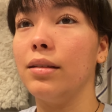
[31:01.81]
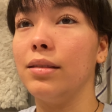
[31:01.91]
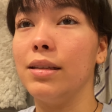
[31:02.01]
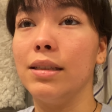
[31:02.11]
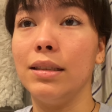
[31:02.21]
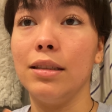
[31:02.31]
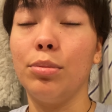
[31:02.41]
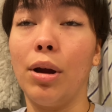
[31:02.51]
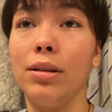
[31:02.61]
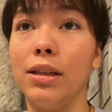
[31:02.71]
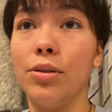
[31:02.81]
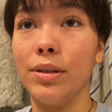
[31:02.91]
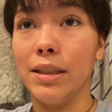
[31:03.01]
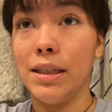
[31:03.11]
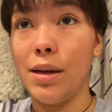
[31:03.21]
This is probably
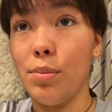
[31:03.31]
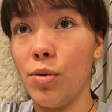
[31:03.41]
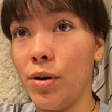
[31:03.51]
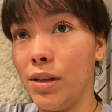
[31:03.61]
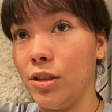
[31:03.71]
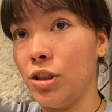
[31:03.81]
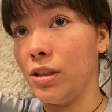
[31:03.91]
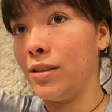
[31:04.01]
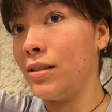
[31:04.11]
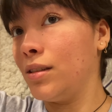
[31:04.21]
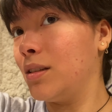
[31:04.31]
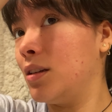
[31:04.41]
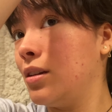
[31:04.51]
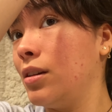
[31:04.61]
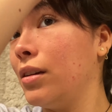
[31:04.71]
going to take more than just
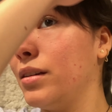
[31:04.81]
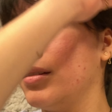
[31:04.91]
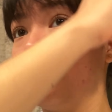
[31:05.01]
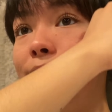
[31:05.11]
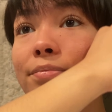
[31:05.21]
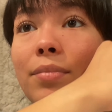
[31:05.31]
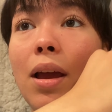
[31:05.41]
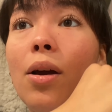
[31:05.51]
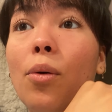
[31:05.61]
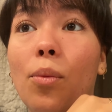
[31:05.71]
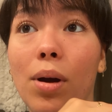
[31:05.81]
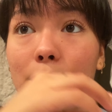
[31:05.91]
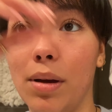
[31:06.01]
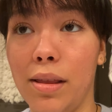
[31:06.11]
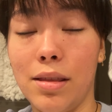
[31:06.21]
one
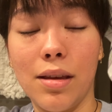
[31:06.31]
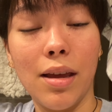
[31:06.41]
month.